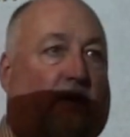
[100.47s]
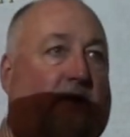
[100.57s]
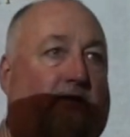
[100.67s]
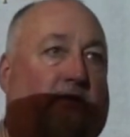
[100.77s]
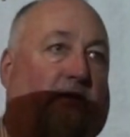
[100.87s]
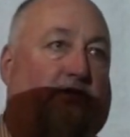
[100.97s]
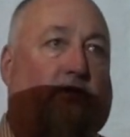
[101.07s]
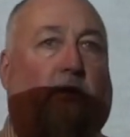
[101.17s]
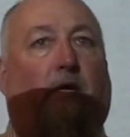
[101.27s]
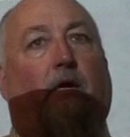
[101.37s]
not
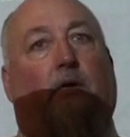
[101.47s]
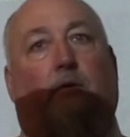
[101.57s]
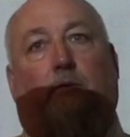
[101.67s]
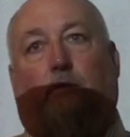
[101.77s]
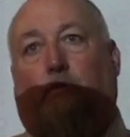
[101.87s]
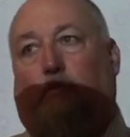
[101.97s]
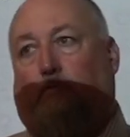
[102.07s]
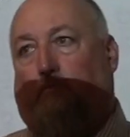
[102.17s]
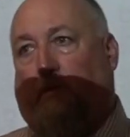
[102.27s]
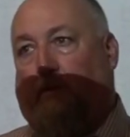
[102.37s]
intentionally,
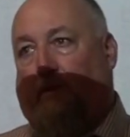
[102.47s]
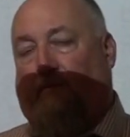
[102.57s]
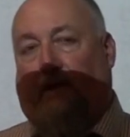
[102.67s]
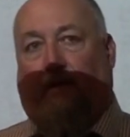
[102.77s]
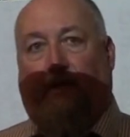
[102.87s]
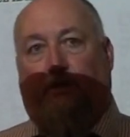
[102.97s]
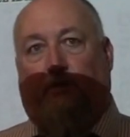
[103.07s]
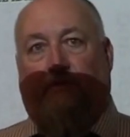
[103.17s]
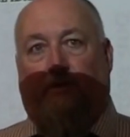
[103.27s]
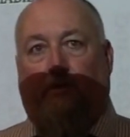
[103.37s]
in violation
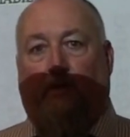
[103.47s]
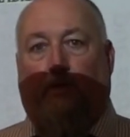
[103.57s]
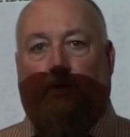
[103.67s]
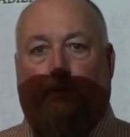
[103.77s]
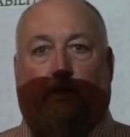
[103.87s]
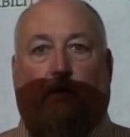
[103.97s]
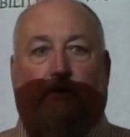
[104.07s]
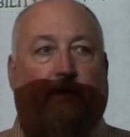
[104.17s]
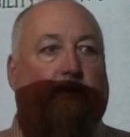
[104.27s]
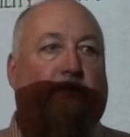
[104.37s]
of a duty, which we call
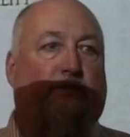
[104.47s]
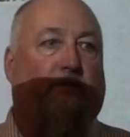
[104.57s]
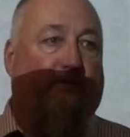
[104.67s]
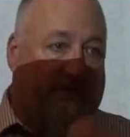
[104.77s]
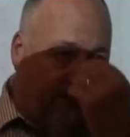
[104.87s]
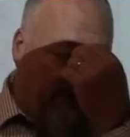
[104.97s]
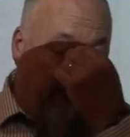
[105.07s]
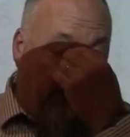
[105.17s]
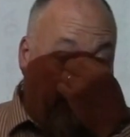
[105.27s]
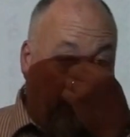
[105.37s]
negligence,
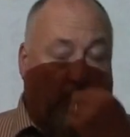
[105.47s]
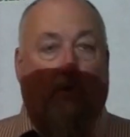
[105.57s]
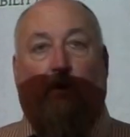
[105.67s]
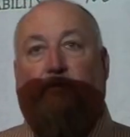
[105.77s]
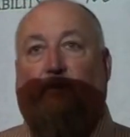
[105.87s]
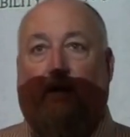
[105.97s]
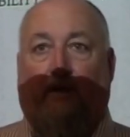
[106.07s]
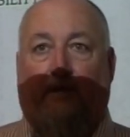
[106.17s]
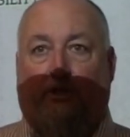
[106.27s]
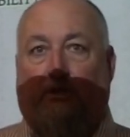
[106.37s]
or in
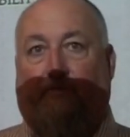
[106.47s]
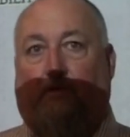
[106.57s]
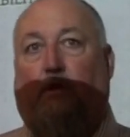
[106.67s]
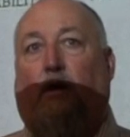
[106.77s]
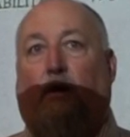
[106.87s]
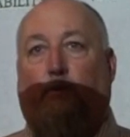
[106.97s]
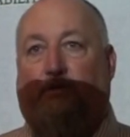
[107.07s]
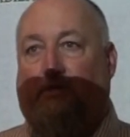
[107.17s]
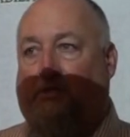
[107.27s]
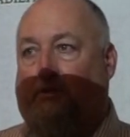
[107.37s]
violation of the law,
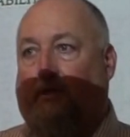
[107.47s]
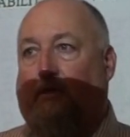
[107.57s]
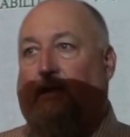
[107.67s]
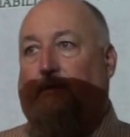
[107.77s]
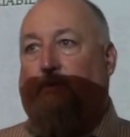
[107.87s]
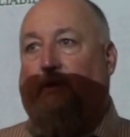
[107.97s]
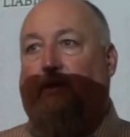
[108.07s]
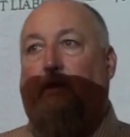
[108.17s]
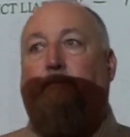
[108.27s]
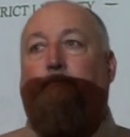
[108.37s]
which is strict
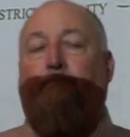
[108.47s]
liability.